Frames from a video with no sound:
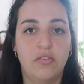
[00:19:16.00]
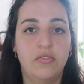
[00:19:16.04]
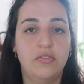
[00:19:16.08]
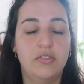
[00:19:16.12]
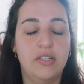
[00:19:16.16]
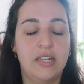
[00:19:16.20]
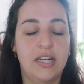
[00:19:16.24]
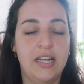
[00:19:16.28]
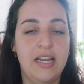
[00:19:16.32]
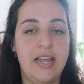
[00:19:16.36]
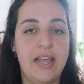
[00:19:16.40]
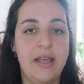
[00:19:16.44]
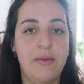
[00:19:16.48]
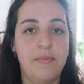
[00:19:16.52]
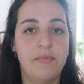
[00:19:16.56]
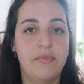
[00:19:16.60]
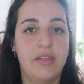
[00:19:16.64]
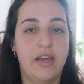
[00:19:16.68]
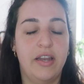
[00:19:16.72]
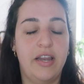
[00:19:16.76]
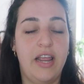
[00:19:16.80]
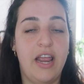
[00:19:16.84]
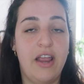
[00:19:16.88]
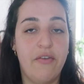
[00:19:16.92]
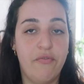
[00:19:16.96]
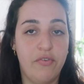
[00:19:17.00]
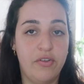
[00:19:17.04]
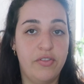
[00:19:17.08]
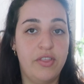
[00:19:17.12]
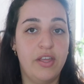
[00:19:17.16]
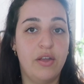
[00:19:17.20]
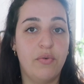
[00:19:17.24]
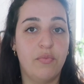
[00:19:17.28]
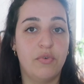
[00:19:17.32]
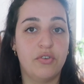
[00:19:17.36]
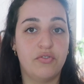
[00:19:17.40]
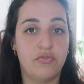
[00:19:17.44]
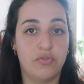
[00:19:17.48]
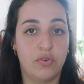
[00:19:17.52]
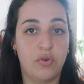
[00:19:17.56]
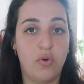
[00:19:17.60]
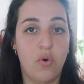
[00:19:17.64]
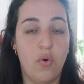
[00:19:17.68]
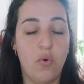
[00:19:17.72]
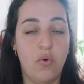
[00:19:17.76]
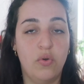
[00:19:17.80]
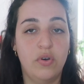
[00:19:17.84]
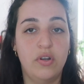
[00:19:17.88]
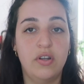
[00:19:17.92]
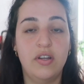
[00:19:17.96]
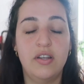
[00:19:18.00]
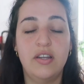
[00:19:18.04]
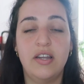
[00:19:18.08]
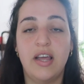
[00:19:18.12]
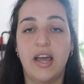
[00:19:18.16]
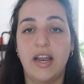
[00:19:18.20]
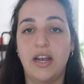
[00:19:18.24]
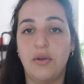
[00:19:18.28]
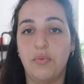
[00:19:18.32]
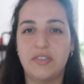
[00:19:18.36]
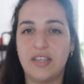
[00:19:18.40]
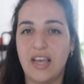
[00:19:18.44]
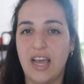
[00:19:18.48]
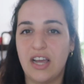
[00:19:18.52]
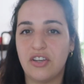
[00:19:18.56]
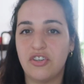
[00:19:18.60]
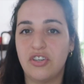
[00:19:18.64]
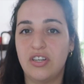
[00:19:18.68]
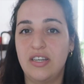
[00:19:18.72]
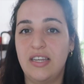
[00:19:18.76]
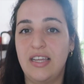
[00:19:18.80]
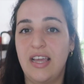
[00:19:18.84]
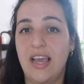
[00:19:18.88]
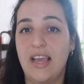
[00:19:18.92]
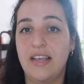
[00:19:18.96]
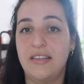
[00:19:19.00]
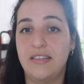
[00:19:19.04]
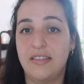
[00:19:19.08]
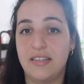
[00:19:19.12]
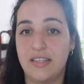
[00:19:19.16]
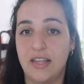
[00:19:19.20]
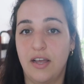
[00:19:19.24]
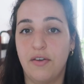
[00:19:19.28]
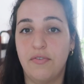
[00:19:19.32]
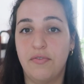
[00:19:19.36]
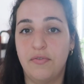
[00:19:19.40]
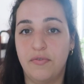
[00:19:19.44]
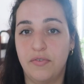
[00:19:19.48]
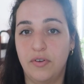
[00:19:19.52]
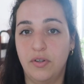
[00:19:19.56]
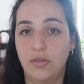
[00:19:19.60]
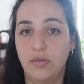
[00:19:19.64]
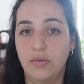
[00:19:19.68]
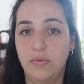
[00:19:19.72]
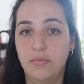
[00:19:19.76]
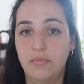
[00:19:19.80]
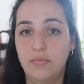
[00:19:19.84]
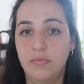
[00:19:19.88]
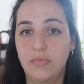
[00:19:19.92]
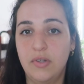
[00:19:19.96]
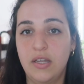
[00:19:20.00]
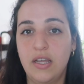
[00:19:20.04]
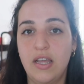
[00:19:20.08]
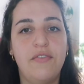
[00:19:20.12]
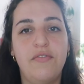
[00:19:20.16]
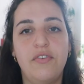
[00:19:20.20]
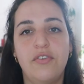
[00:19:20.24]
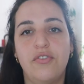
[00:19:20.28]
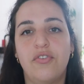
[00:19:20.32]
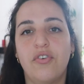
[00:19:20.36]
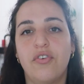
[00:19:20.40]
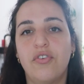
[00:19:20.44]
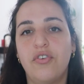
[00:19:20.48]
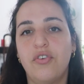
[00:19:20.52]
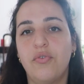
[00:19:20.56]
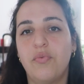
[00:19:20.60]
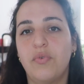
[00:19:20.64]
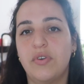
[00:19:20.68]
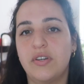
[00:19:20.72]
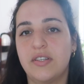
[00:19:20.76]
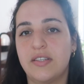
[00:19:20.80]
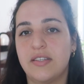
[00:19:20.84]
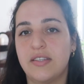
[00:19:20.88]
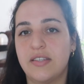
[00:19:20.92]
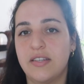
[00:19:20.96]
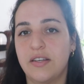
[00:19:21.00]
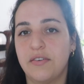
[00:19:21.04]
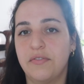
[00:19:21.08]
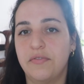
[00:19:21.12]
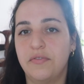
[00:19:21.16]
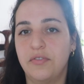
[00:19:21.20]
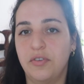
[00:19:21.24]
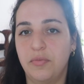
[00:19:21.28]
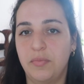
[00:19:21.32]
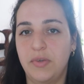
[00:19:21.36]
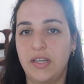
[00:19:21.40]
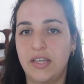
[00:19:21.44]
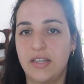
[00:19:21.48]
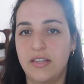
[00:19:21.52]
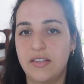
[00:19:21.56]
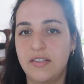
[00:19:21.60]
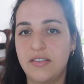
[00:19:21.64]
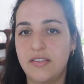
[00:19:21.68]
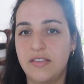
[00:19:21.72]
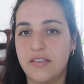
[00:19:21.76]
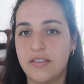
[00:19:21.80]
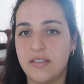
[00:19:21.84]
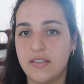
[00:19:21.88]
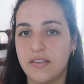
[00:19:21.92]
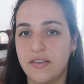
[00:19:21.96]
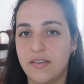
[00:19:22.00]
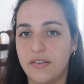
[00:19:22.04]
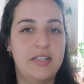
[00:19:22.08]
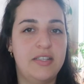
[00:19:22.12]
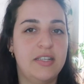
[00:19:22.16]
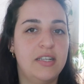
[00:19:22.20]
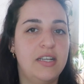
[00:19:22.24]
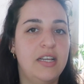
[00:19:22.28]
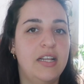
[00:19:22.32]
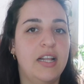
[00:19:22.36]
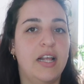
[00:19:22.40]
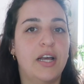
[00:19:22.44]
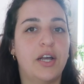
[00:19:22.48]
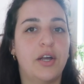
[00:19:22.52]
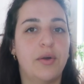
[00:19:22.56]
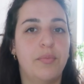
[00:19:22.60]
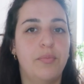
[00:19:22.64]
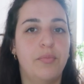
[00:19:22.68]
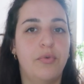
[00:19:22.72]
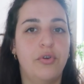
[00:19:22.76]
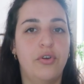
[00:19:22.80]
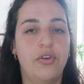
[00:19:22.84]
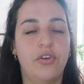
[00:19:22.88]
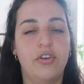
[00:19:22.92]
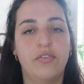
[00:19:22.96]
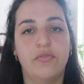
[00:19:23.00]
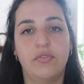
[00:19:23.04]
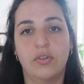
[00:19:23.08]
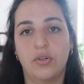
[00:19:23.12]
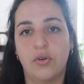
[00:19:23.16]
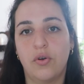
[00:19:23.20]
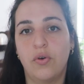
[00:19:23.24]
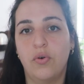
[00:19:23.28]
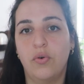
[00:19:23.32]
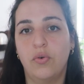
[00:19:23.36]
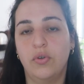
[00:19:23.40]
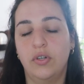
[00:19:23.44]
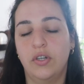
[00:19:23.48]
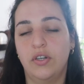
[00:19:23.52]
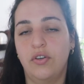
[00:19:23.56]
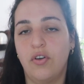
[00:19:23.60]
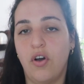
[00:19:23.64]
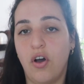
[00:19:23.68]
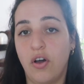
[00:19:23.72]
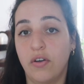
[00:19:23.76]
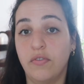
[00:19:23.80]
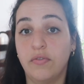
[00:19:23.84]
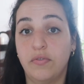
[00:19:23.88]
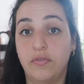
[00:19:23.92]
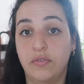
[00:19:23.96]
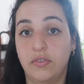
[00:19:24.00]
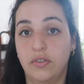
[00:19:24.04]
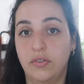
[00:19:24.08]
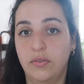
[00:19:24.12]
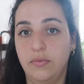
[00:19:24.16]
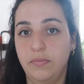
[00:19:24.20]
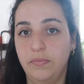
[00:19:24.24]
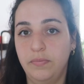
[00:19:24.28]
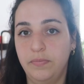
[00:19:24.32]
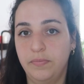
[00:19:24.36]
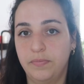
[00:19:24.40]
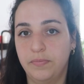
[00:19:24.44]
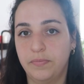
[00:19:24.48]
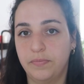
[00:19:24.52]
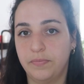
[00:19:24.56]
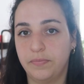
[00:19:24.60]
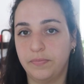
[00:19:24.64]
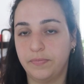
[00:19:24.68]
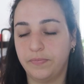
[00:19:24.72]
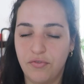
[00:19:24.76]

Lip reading: And Ronald claimed that everything was recorded and it was actually a snuff film. And if you don't know what a snuff film is, it's basically like a murder recorded on film.